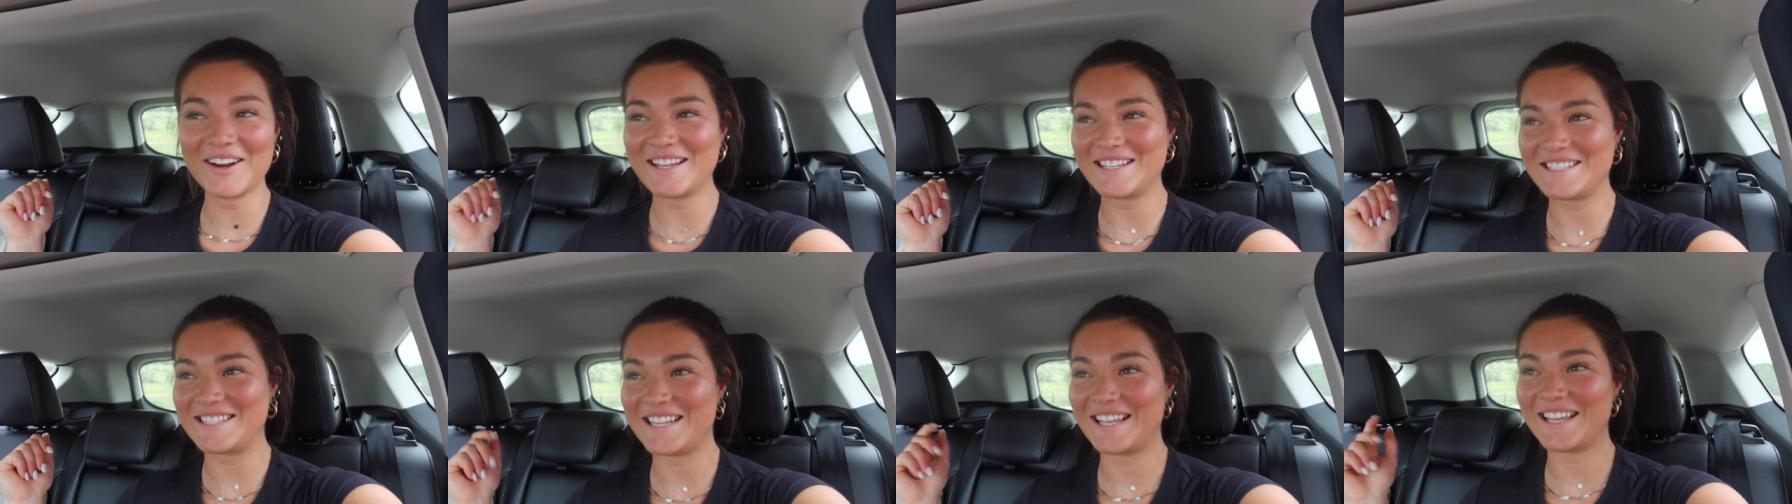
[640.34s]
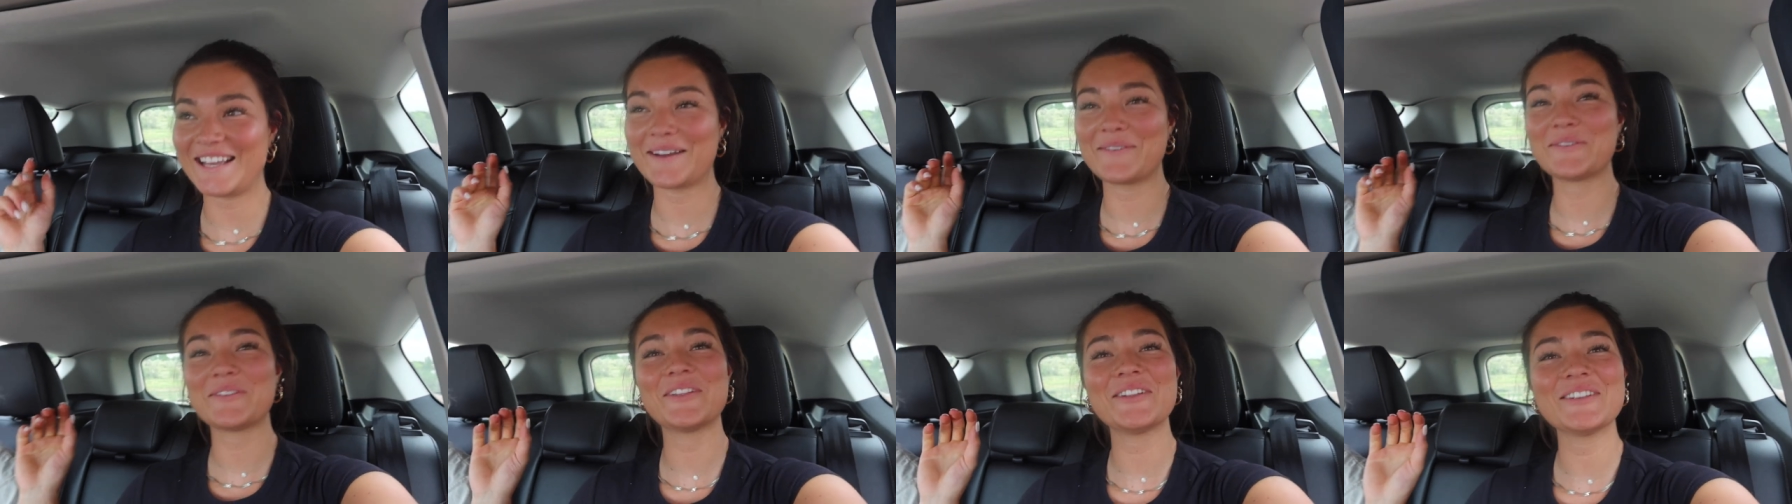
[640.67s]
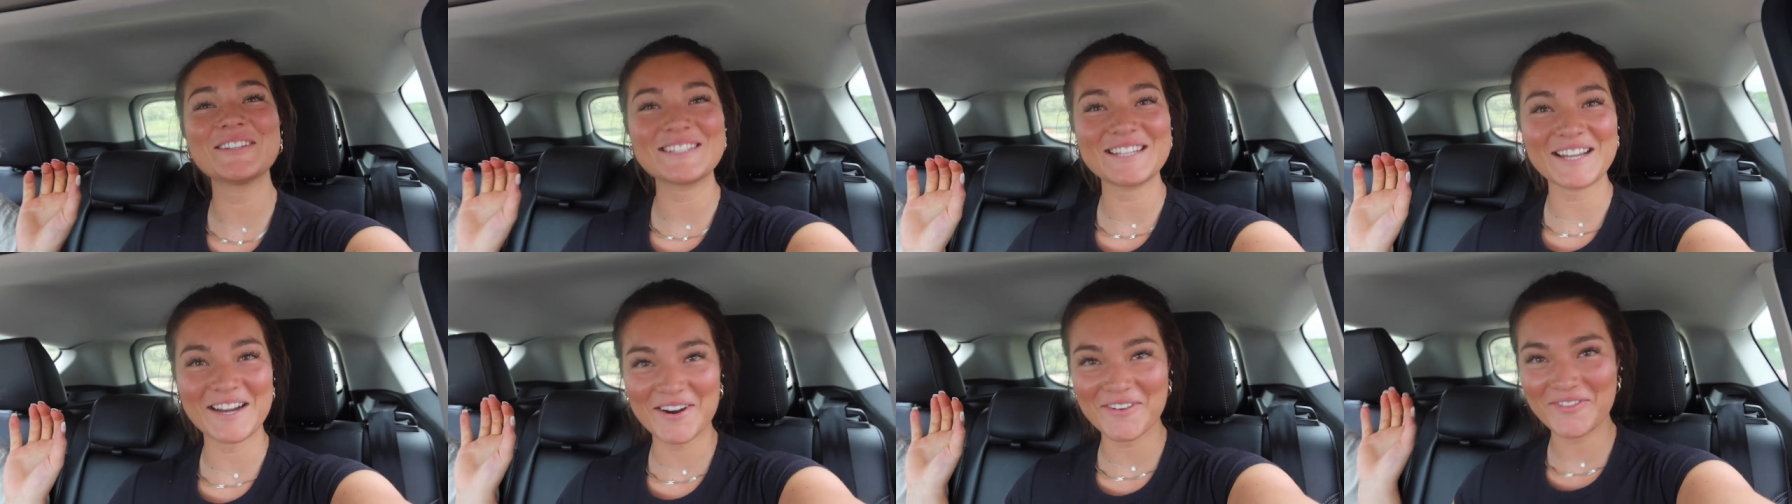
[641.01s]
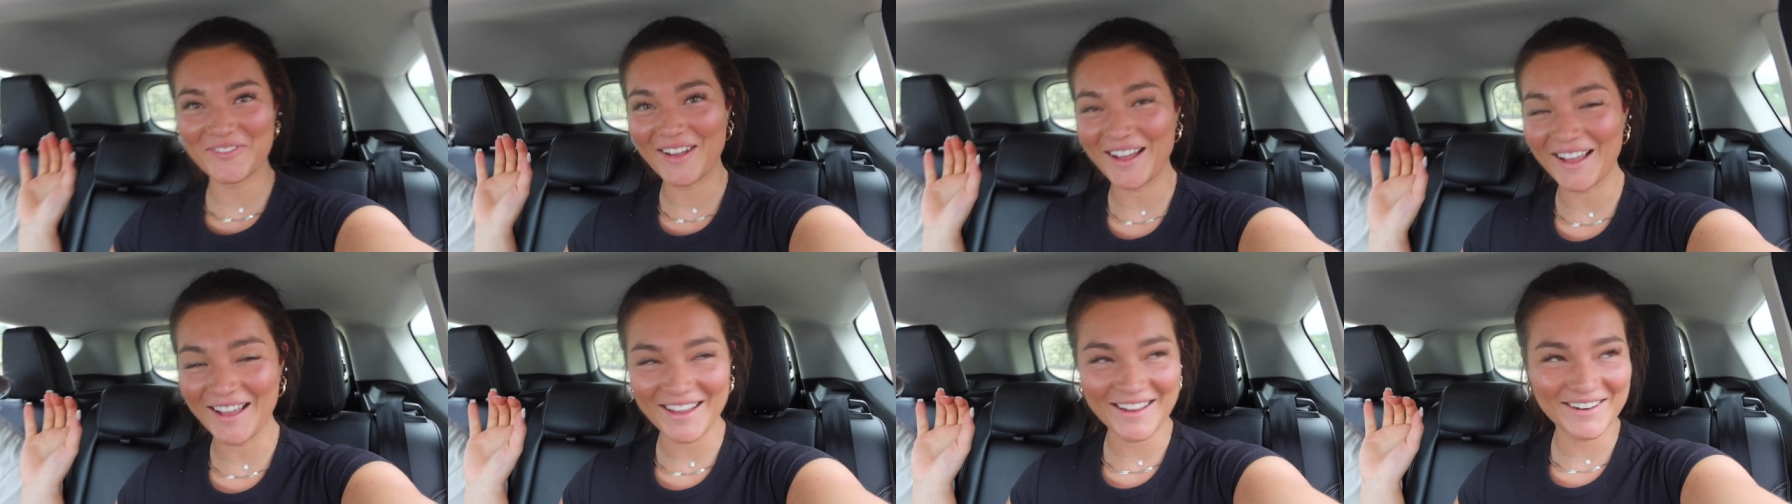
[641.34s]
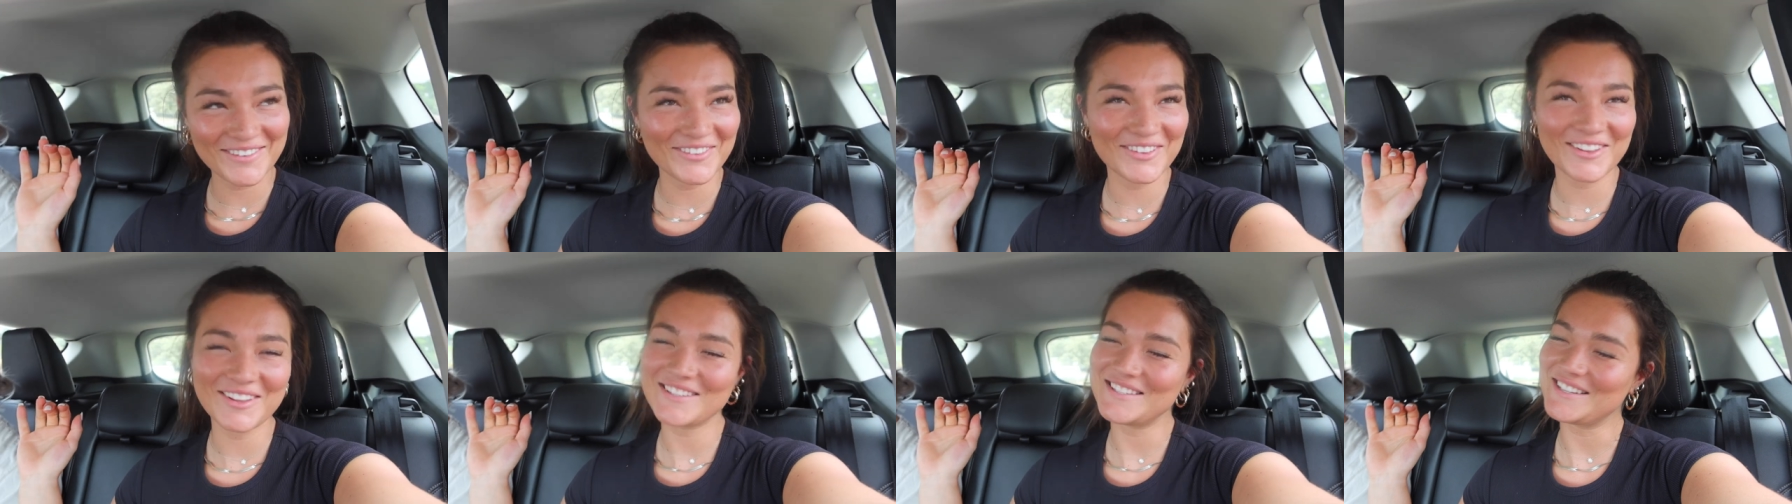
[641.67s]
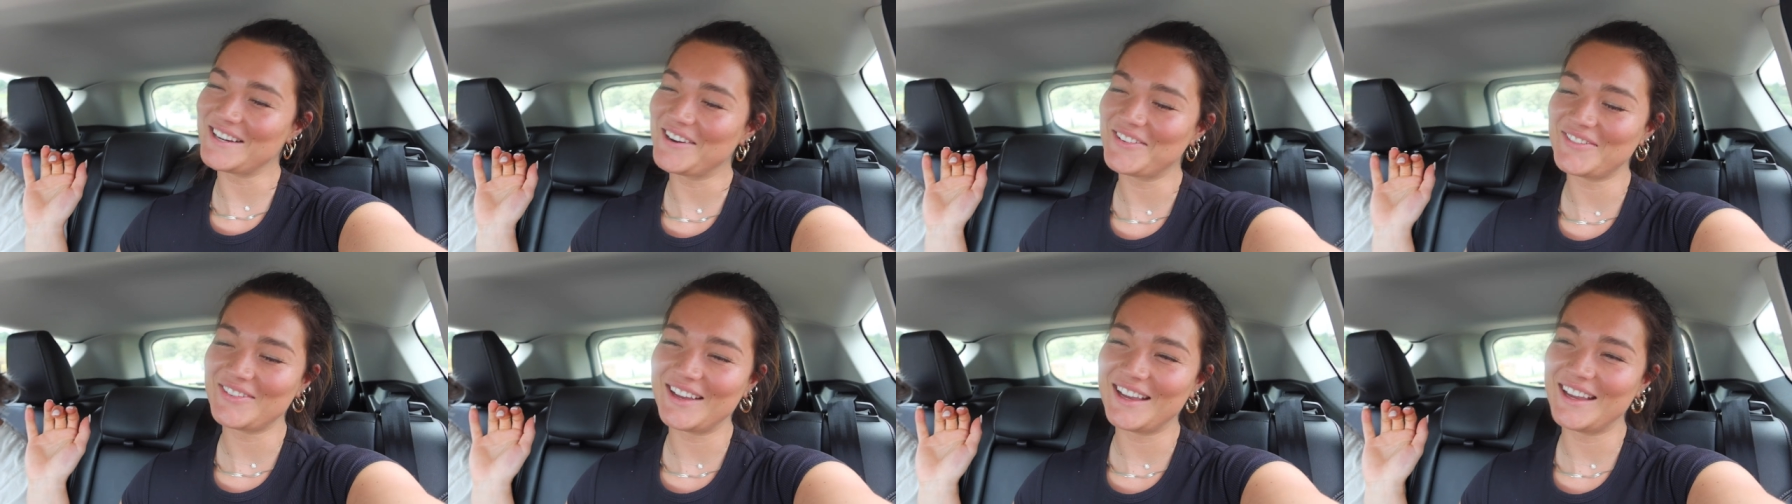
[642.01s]
I'm a little terrified, I'm a little
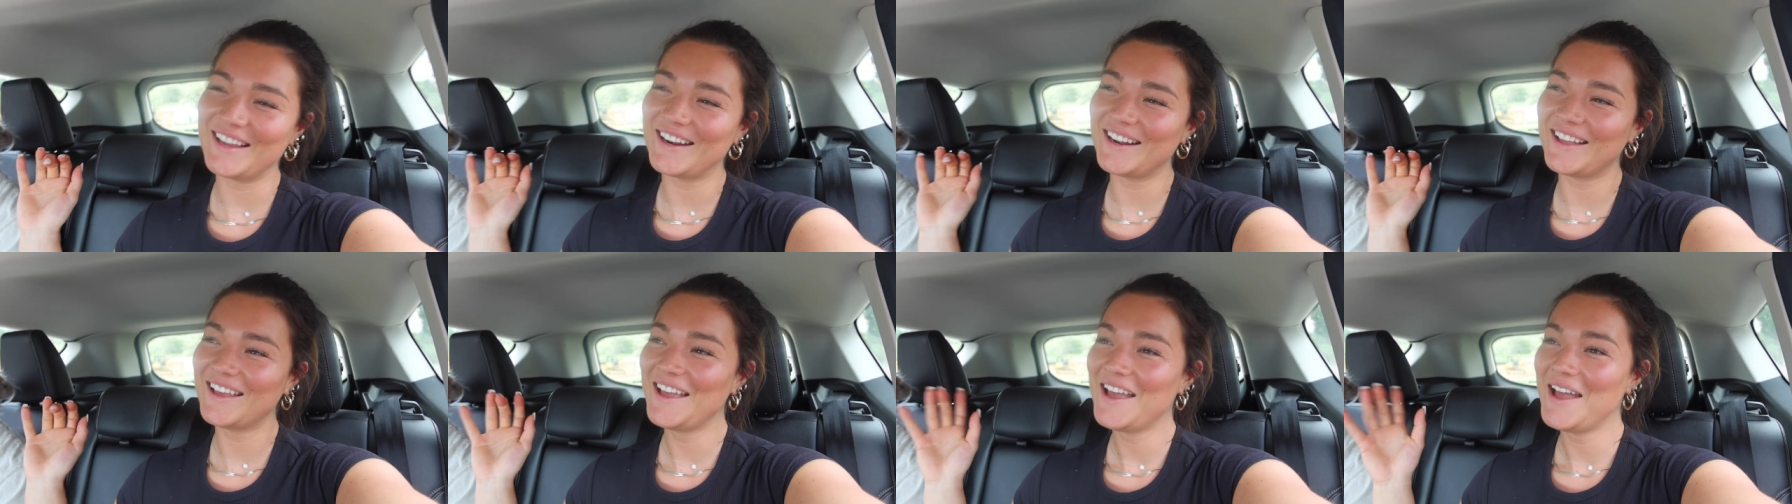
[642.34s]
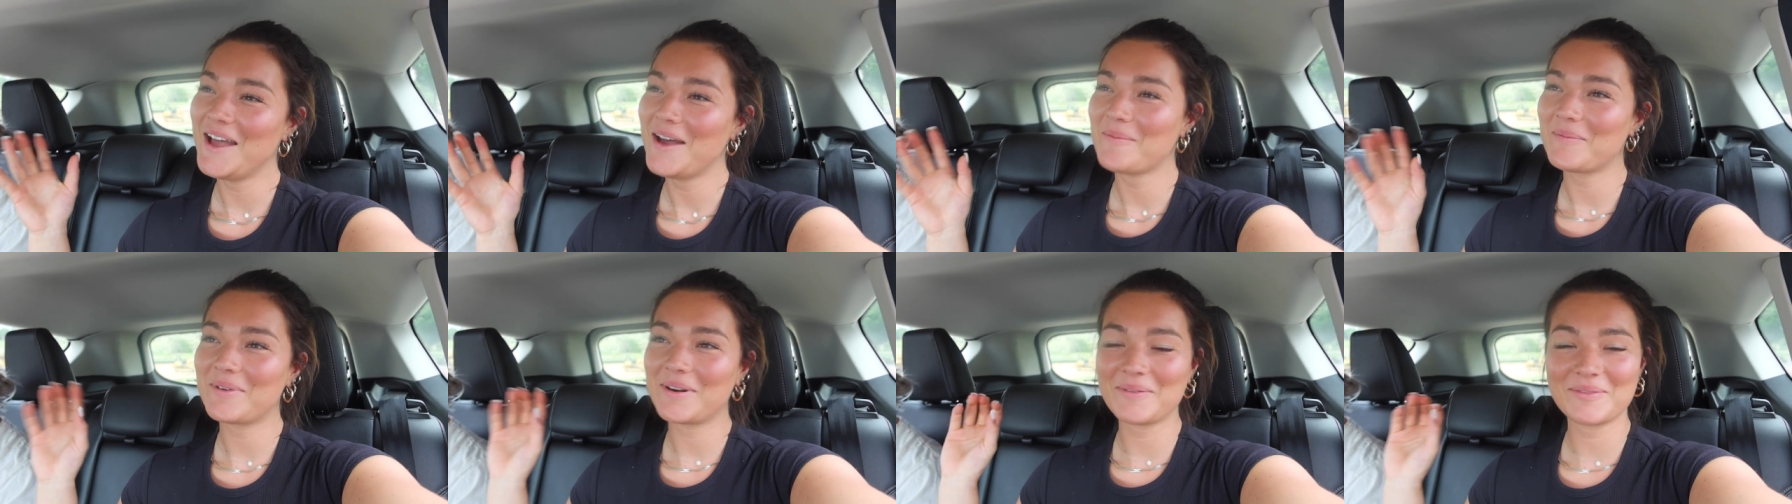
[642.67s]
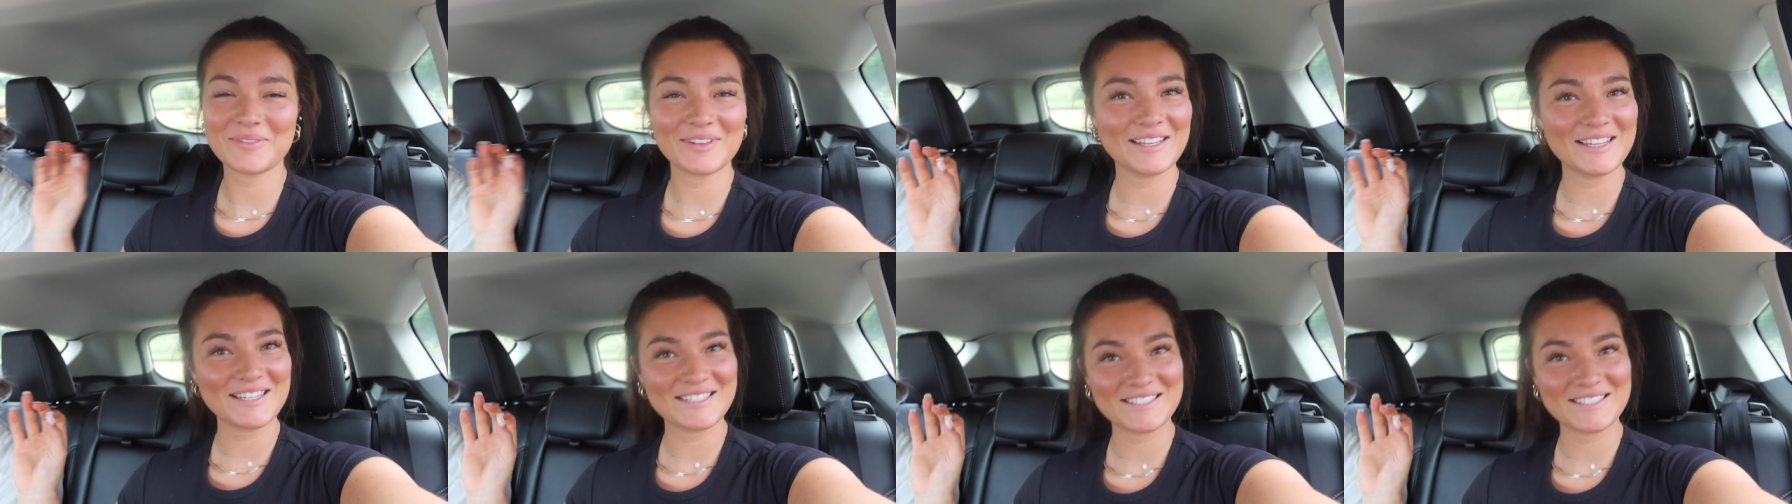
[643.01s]
terrified. But I'm really